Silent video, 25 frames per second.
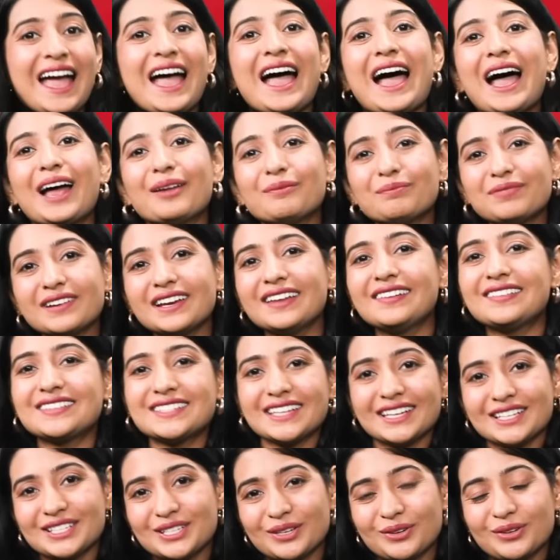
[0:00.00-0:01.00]
And please
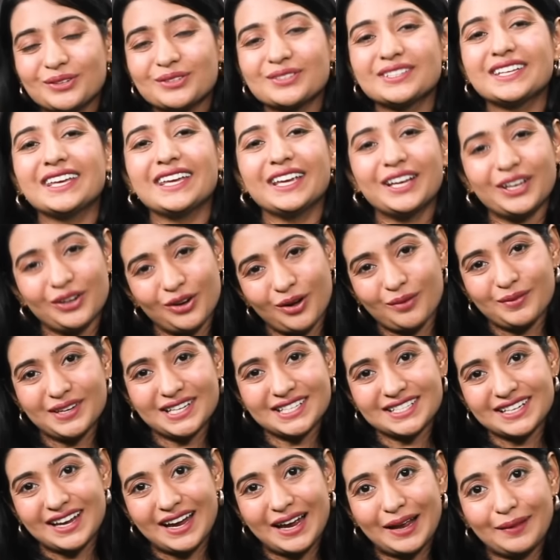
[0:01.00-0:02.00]
stay tuned to the Economic
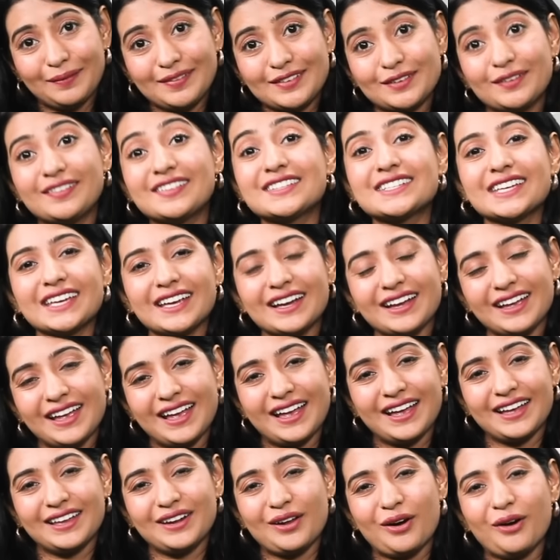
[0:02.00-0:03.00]
Times to stay
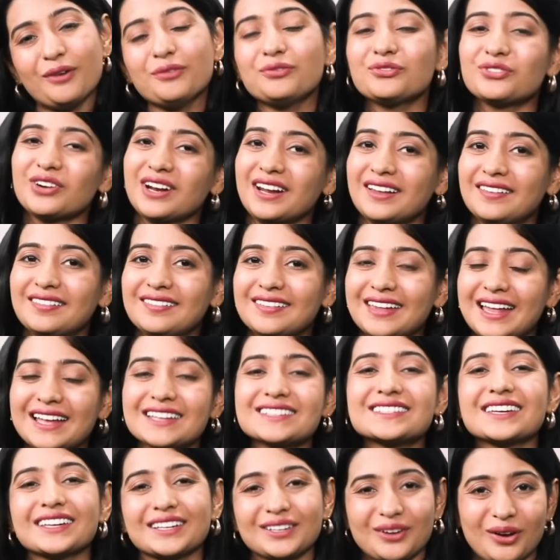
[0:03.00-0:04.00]
ahead of trends and
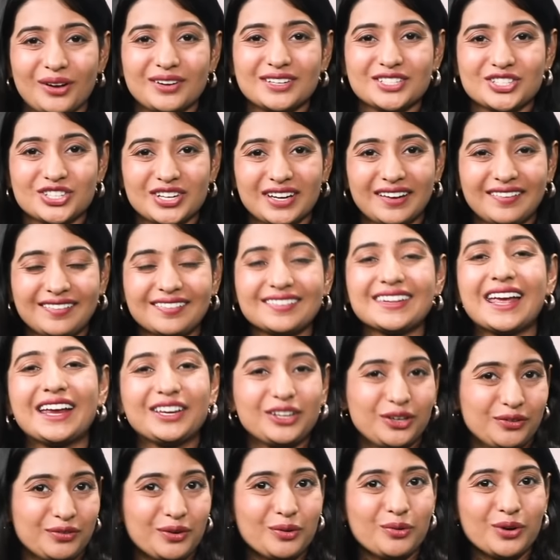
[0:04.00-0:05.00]
technologies.
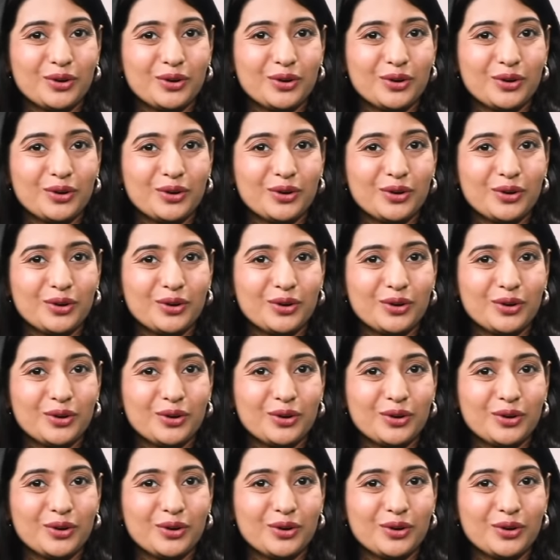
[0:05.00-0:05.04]
Thank you for